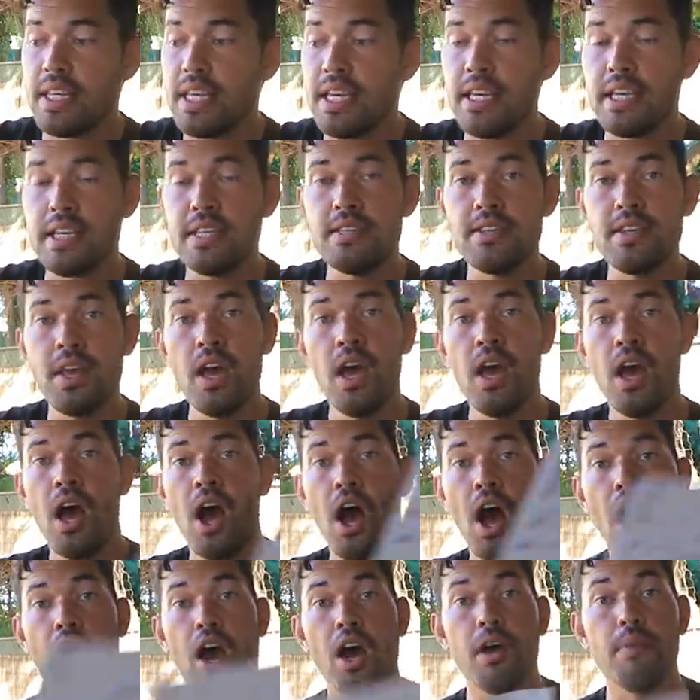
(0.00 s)
these
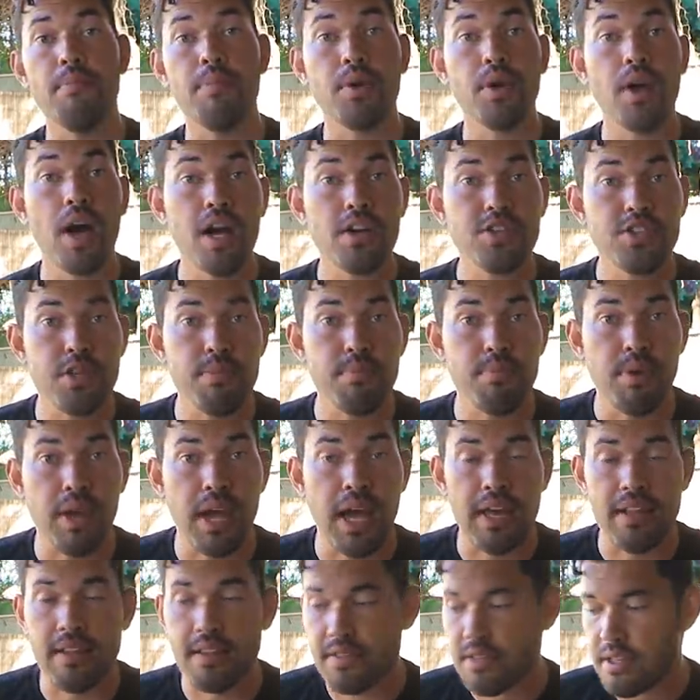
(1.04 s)
are Bokashi
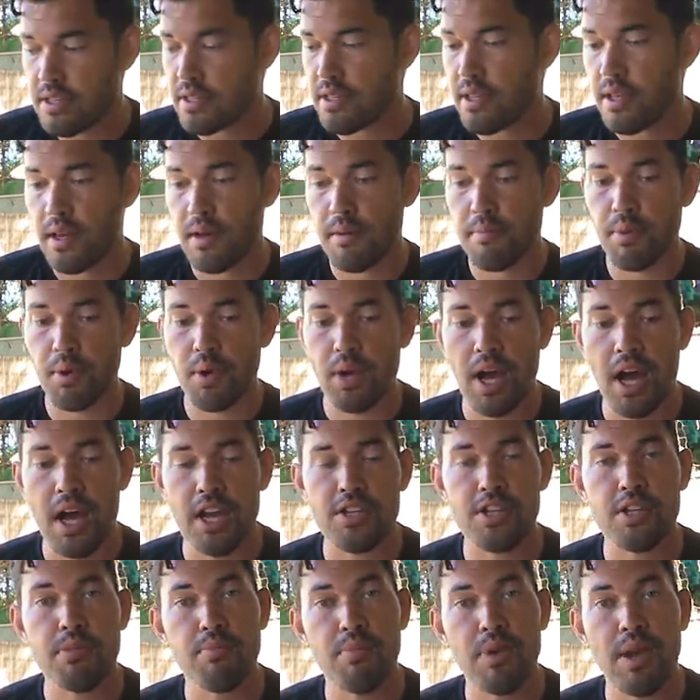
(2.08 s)
brand. This is the
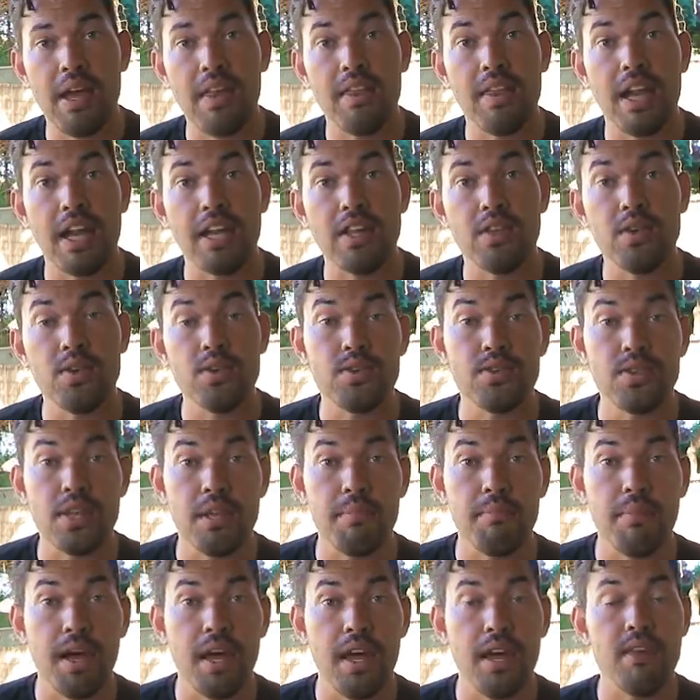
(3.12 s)
Bokashi brand that I used
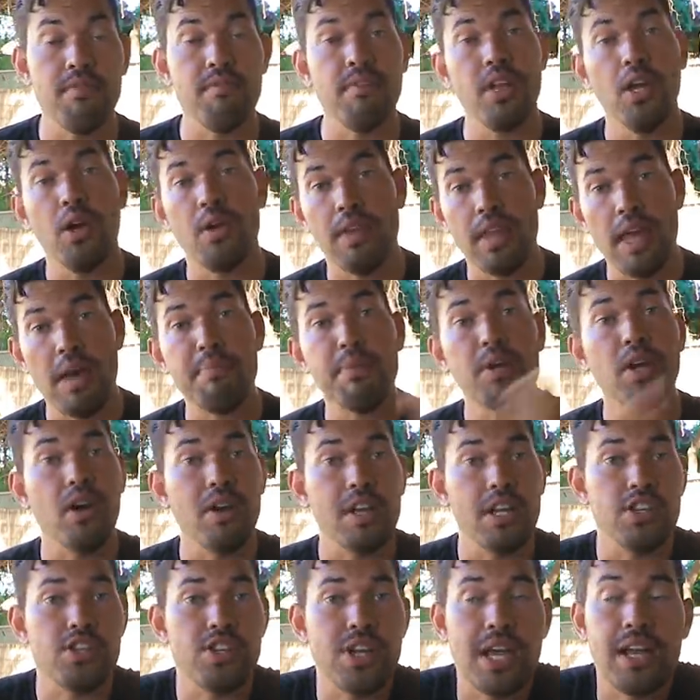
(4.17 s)
in my video on the Epic
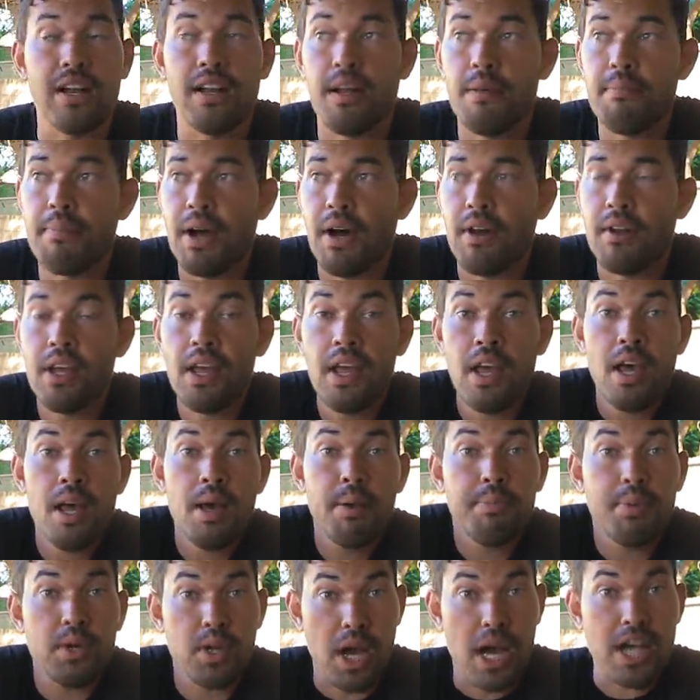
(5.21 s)
Gardening channel about
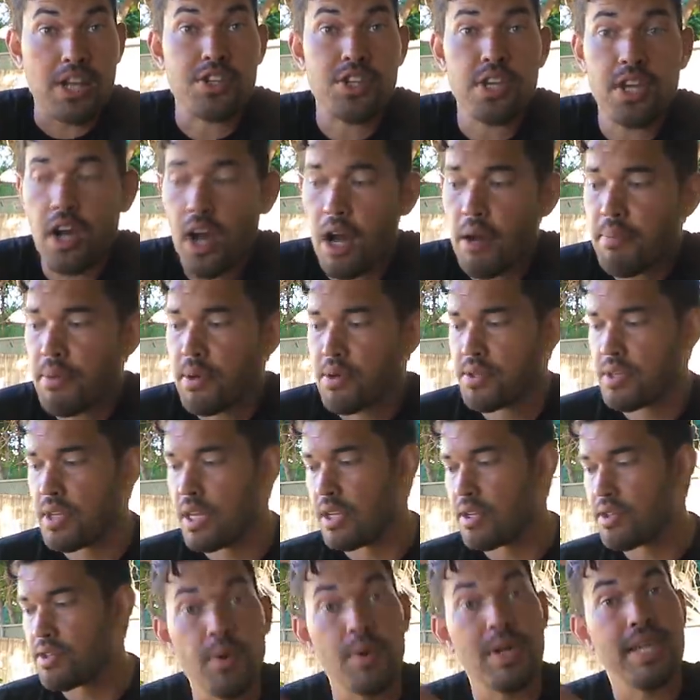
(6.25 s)
Bokashi
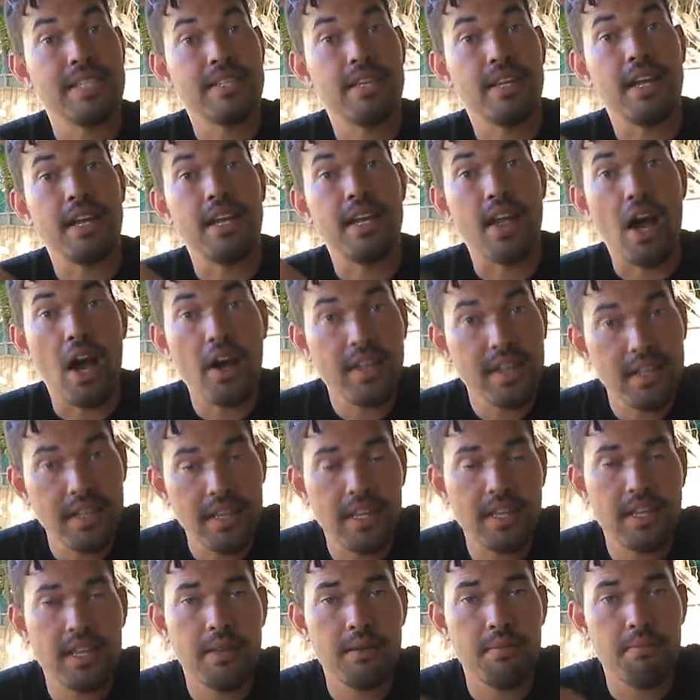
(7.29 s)
composting. So it's an
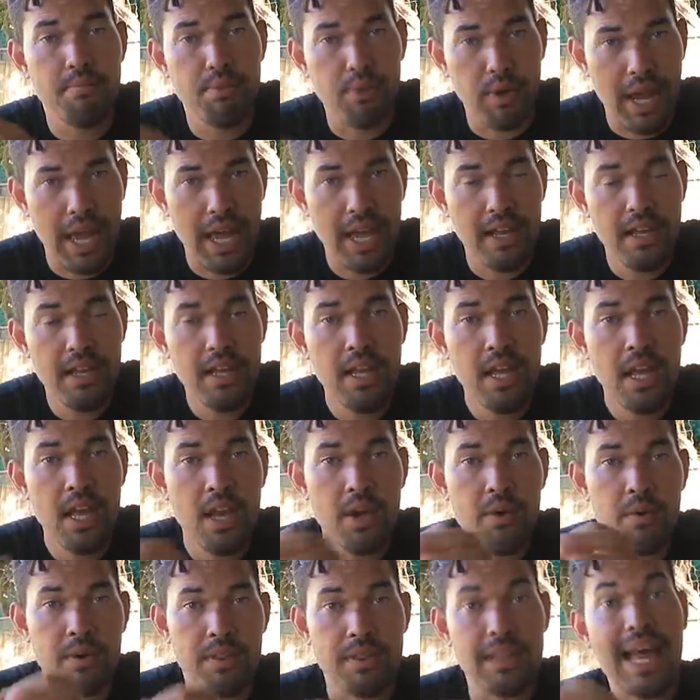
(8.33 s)
inoculated bran
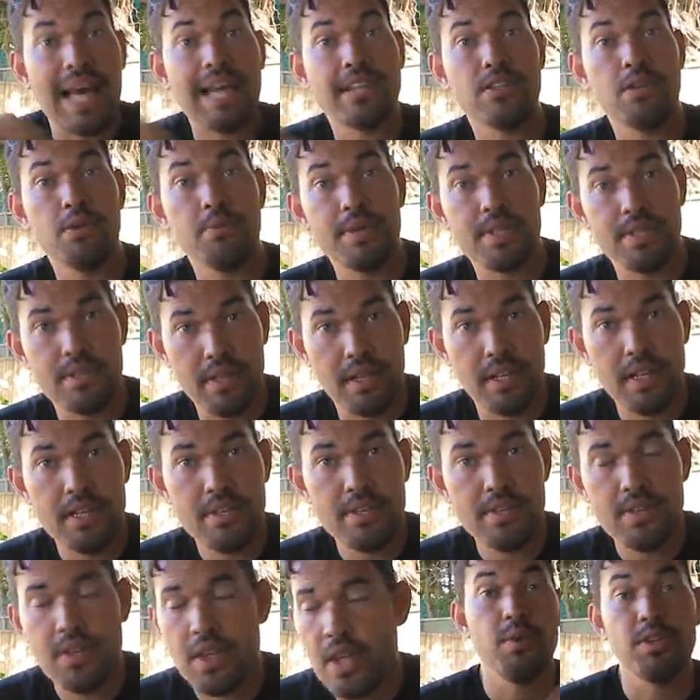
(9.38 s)
with
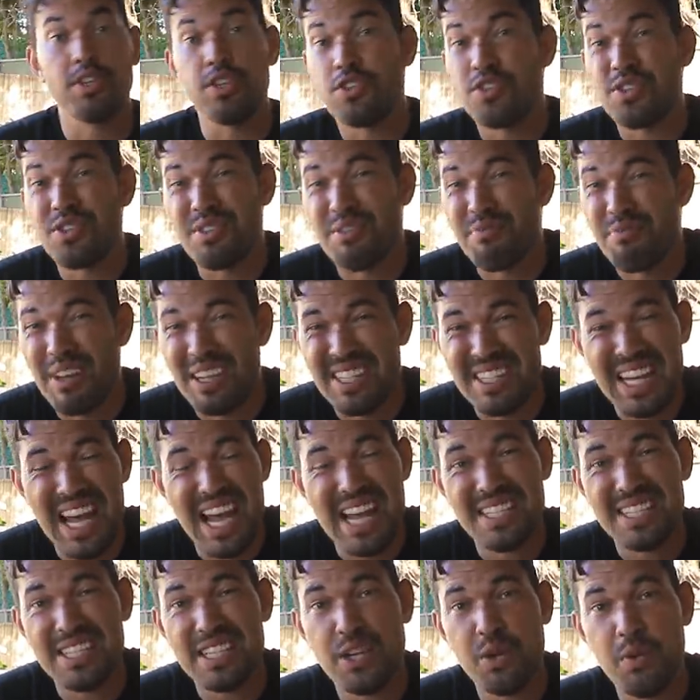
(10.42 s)
lactobacillus, which is just a
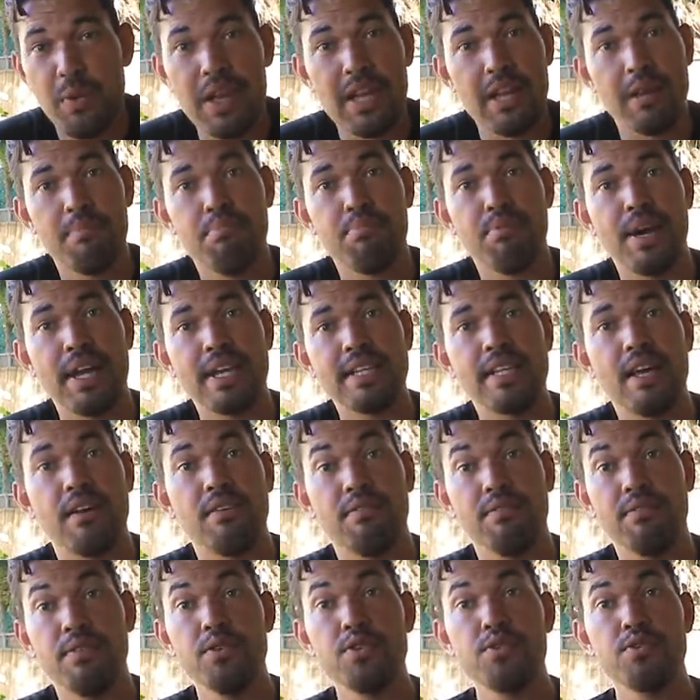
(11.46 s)
fantastic way to break down
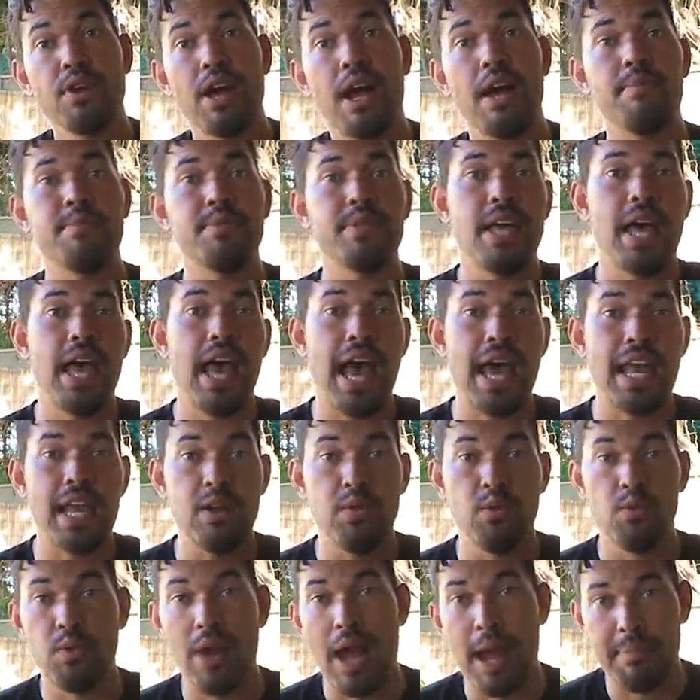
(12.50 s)
food scraps at a
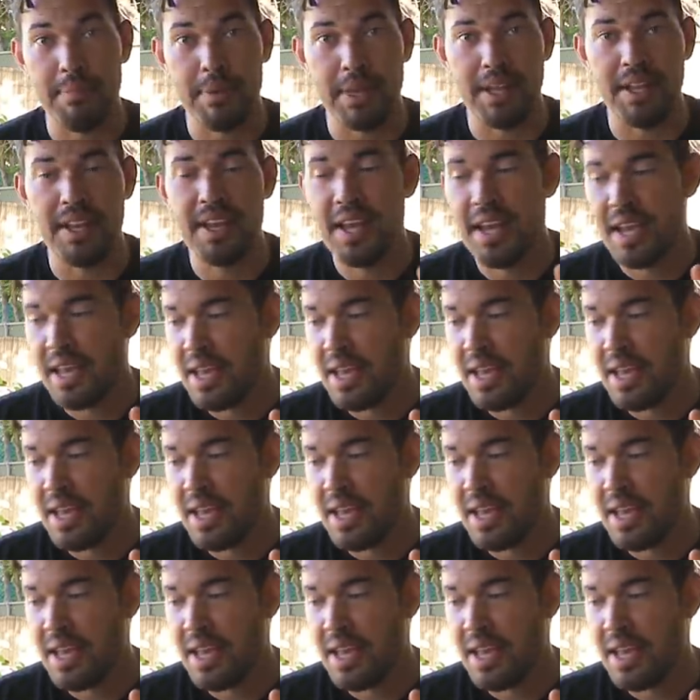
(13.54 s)
rapid